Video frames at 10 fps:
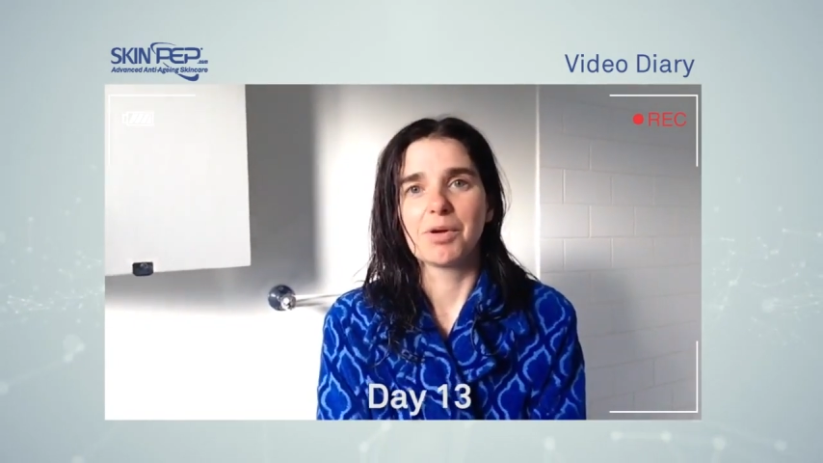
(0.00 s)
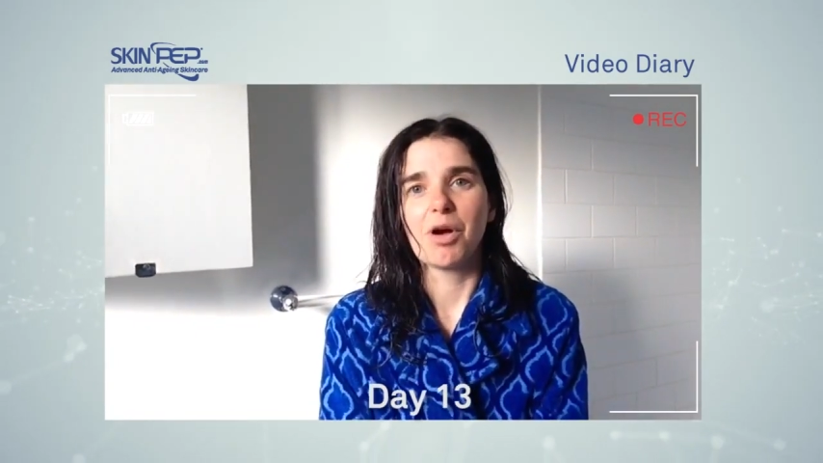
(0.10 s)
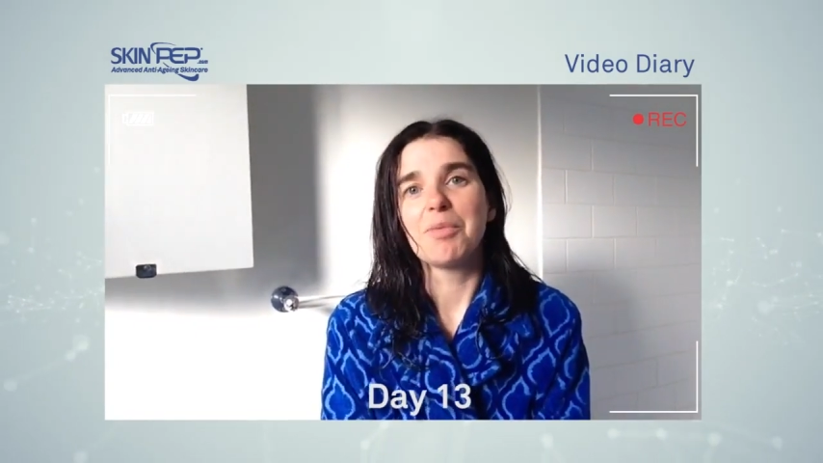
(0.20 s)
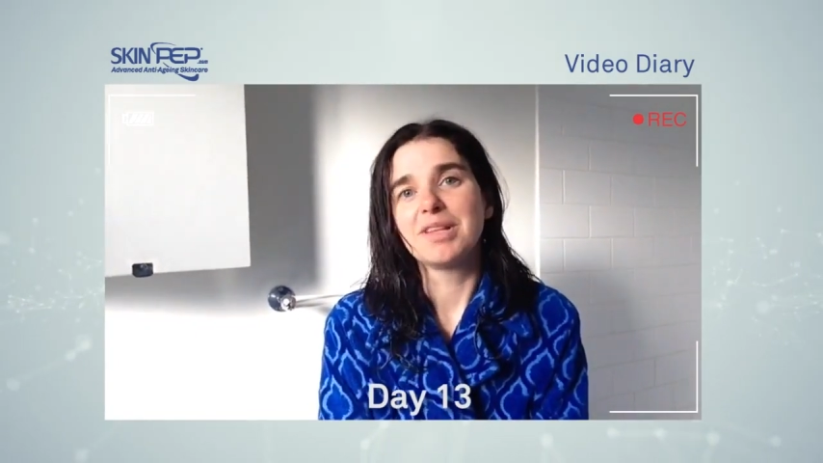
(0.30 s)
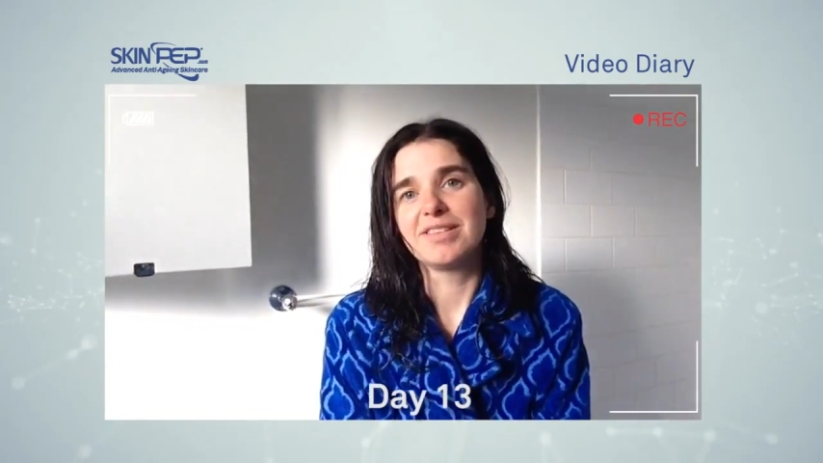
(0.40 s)

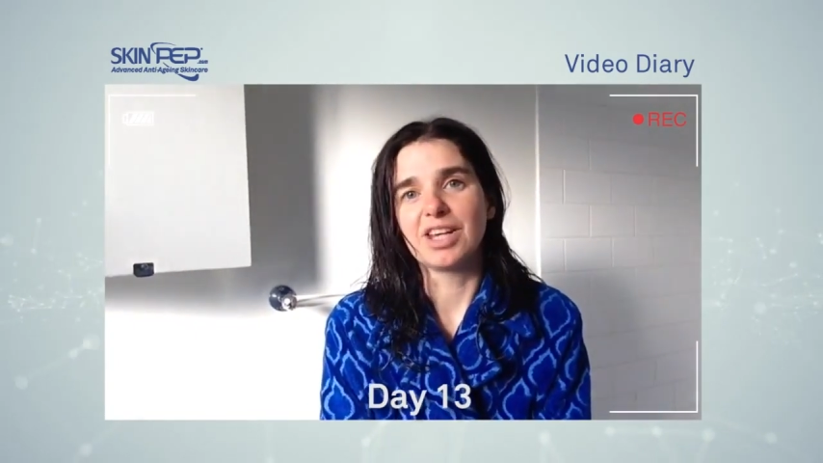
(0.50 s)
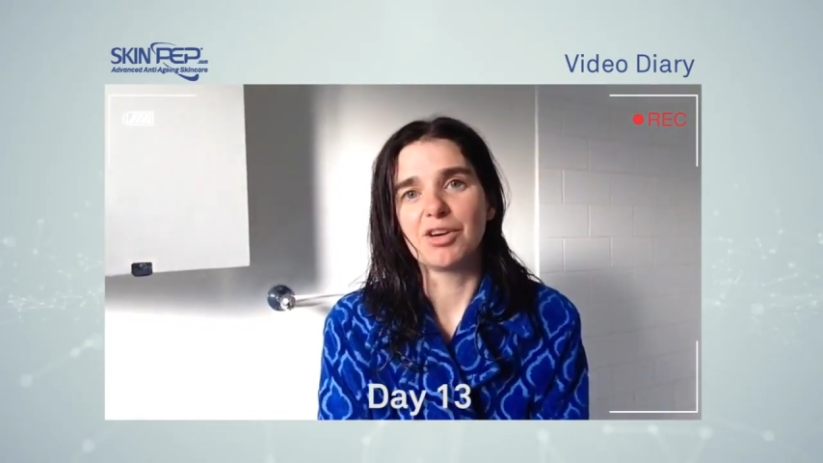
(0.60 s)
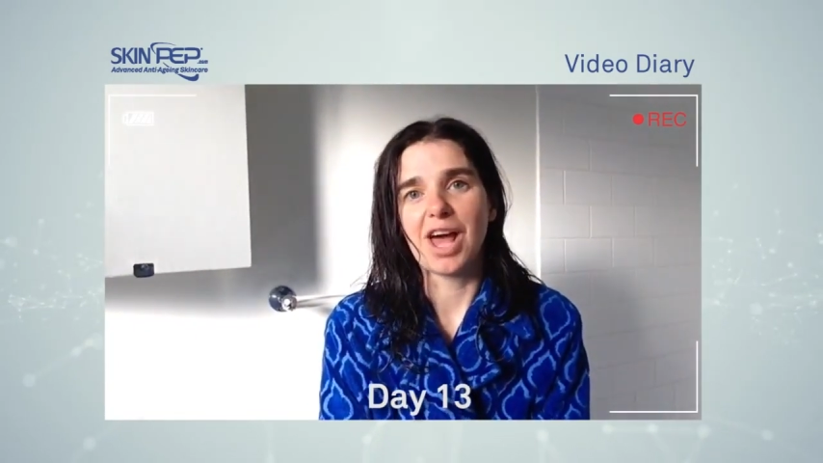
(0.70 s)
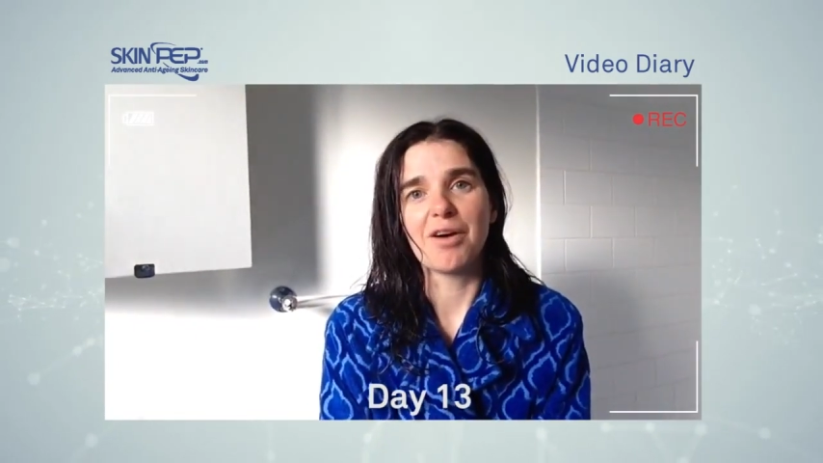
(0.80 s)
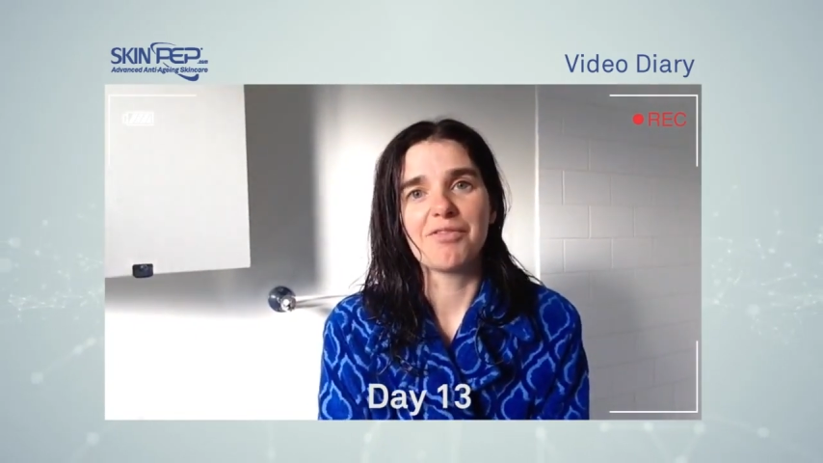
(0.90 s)
commenting
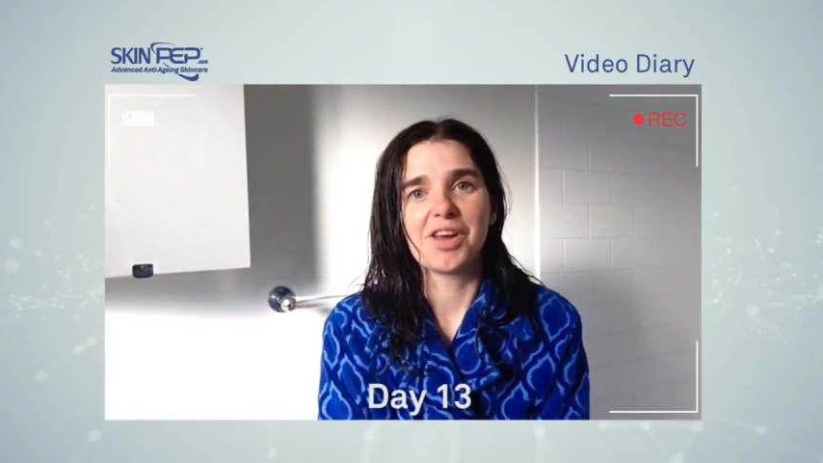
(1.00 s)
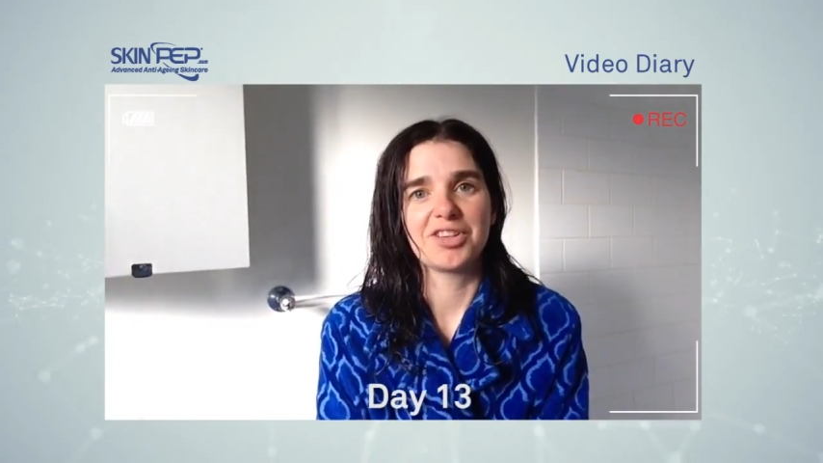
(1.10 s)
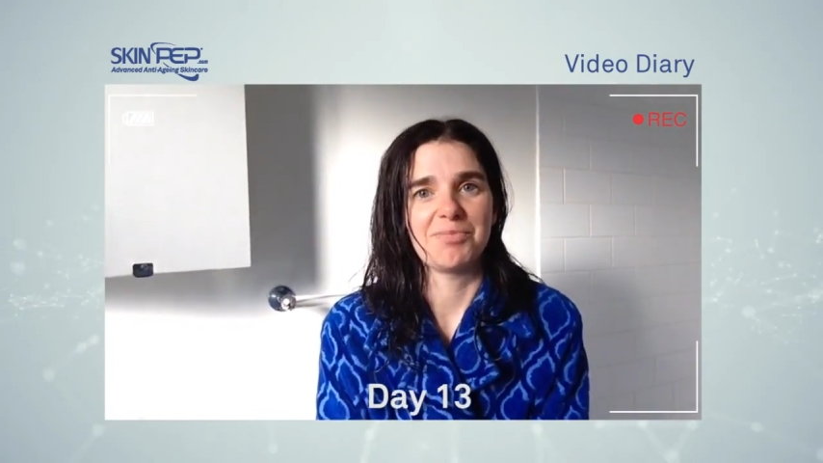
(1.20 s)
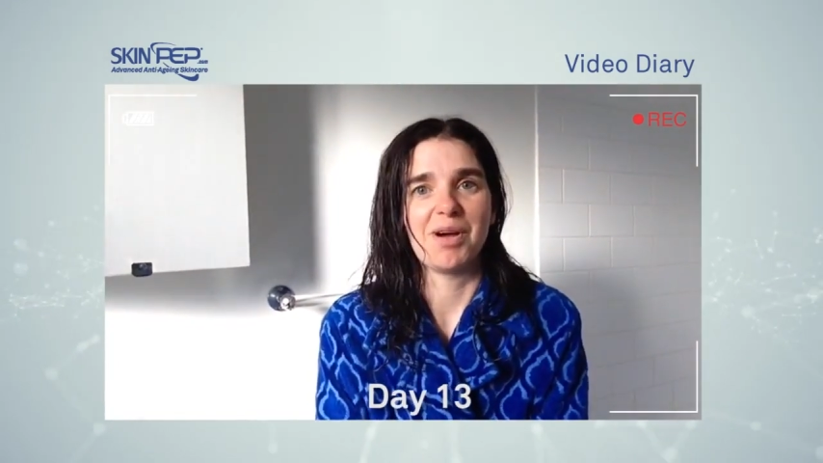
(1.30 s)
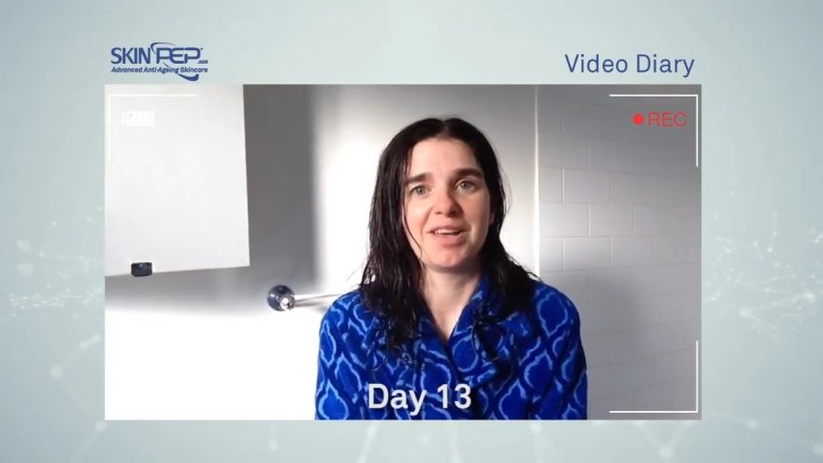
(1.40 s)
on how
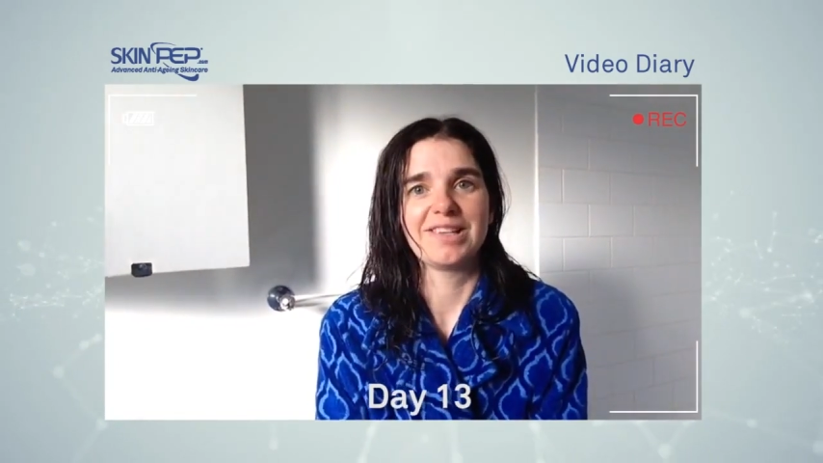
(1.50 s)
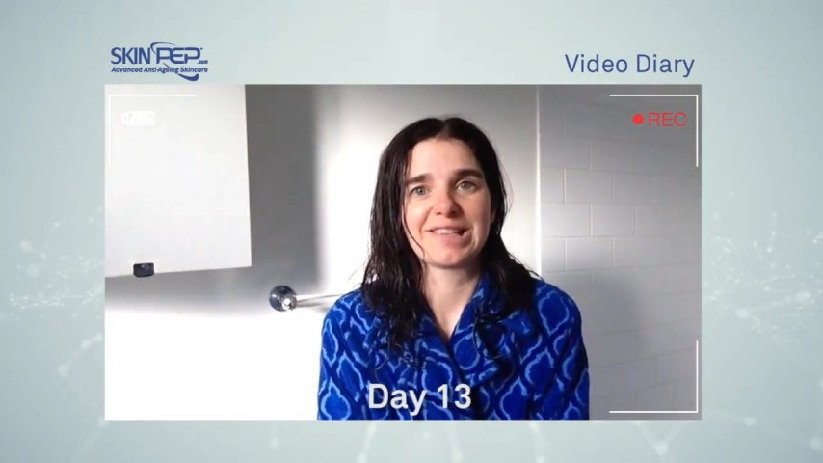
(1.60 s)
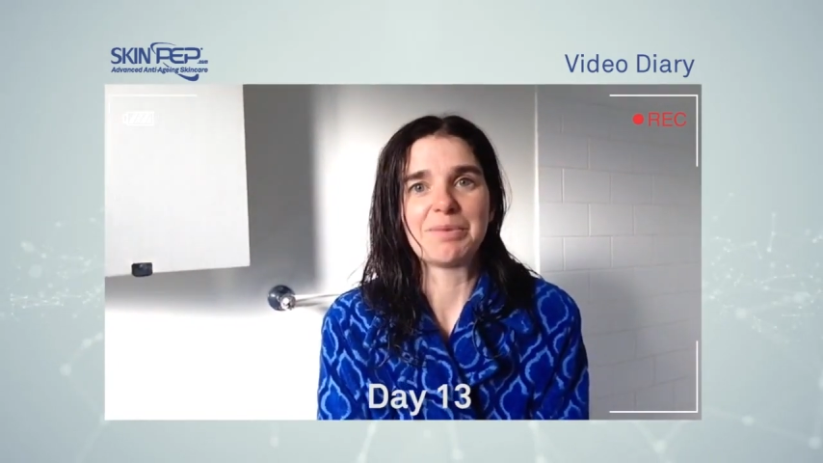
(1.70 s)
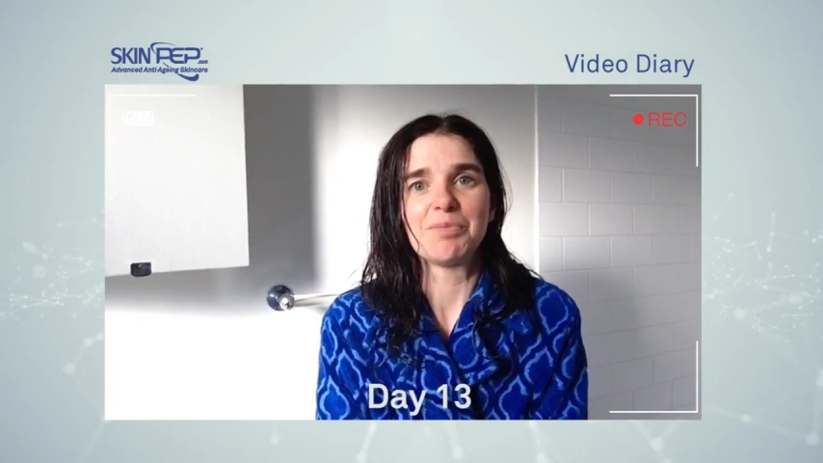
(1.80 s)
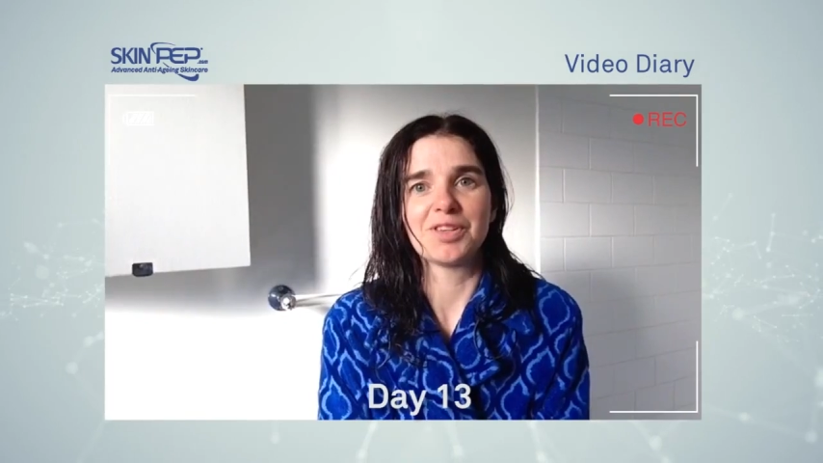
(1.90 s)
fresh my
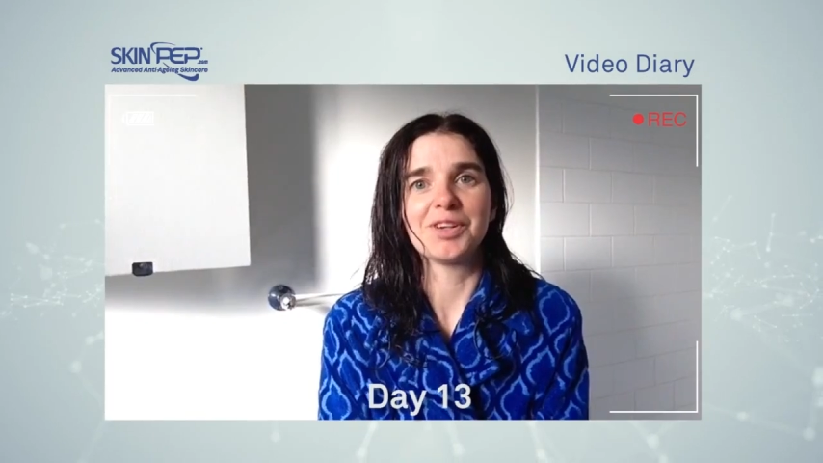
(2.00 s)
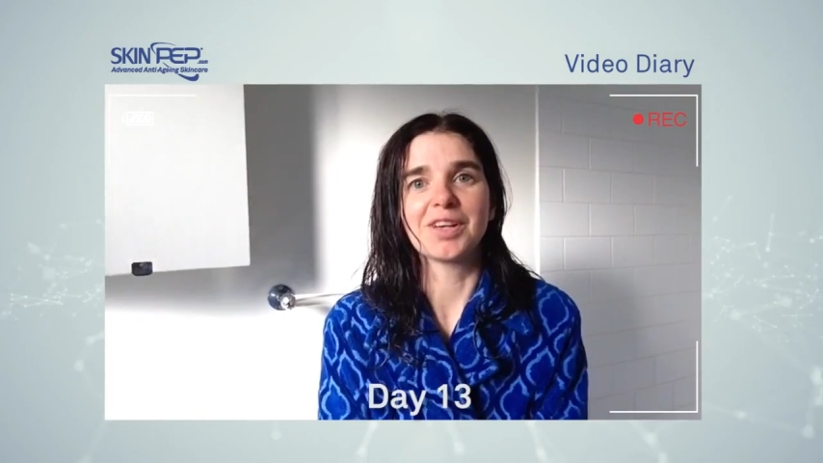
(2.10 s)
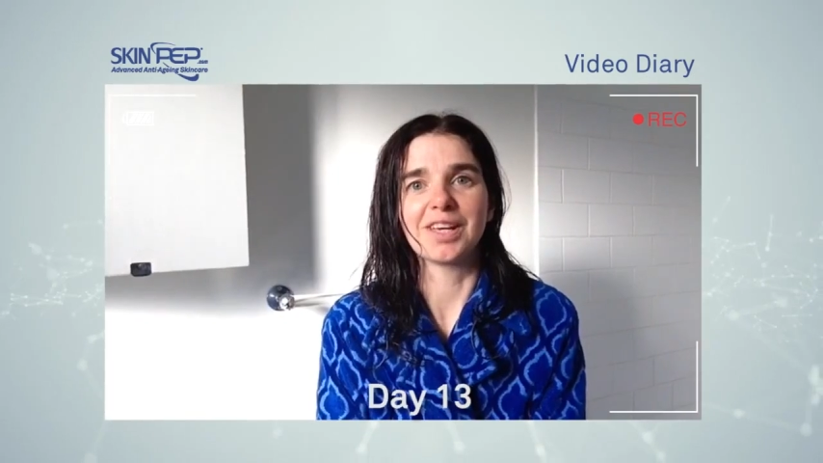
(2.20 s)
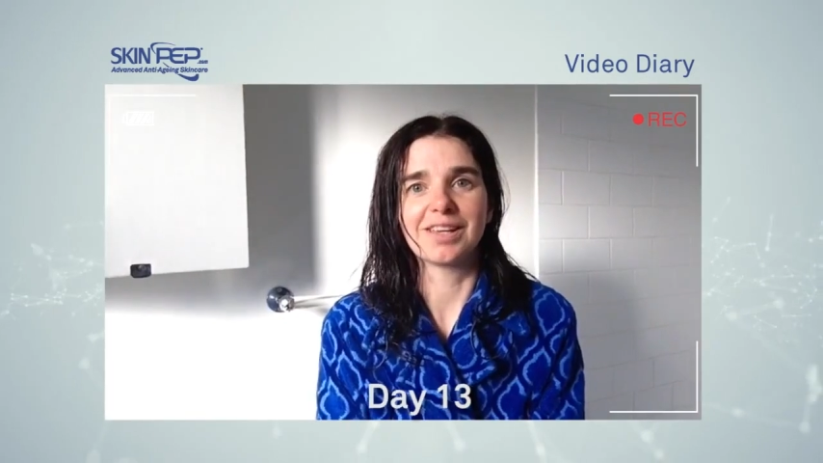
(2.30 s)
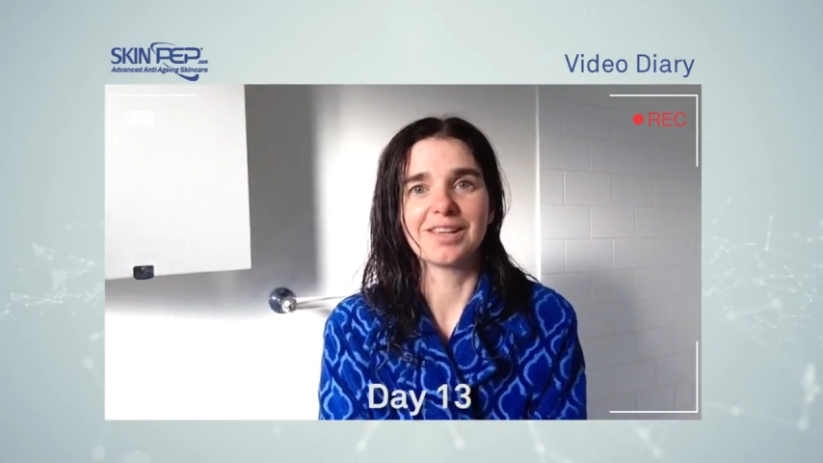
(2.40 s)
skin was
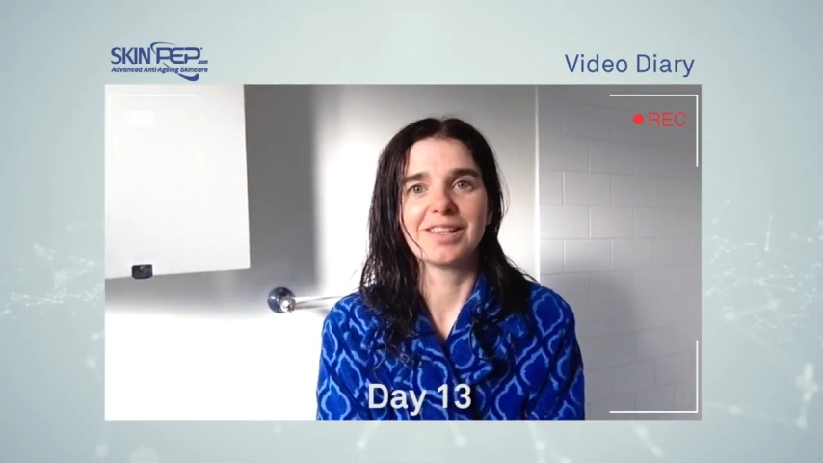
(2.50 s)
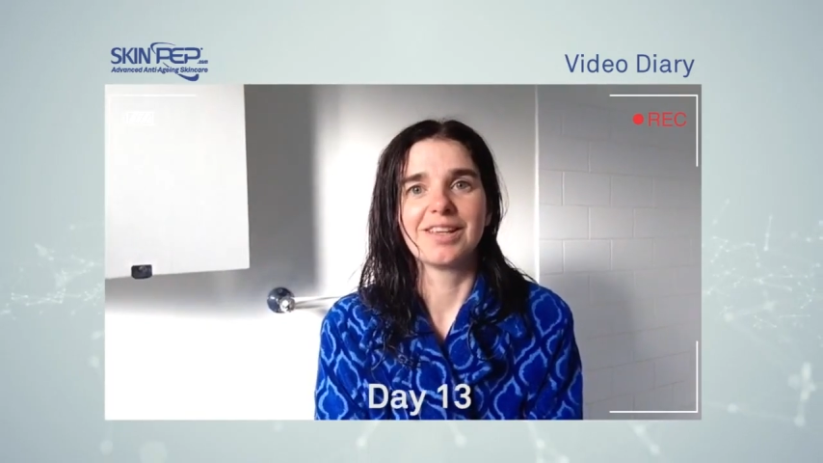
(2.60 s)
looking,